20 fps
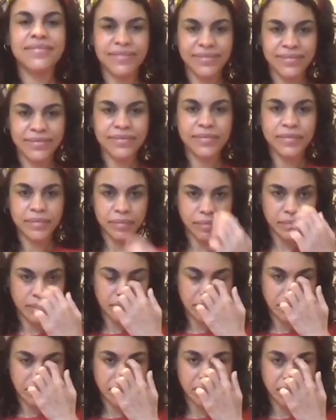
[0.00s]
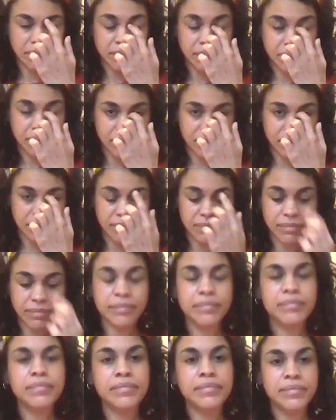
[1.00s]

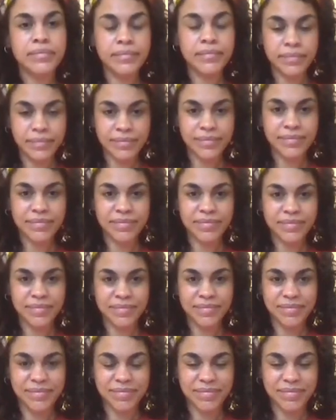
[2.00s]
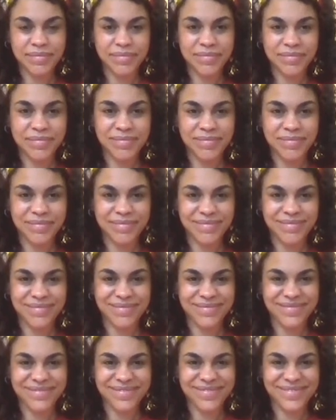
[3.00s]

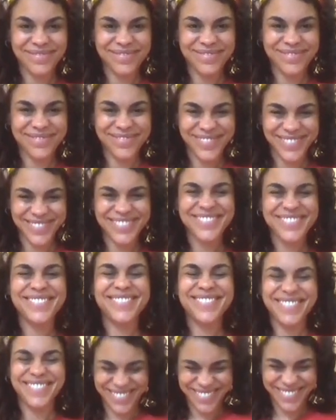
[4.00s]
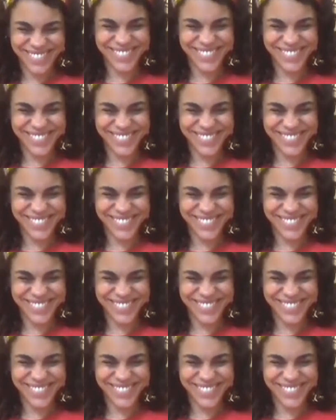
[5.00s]
No words are spoken by the person on screen.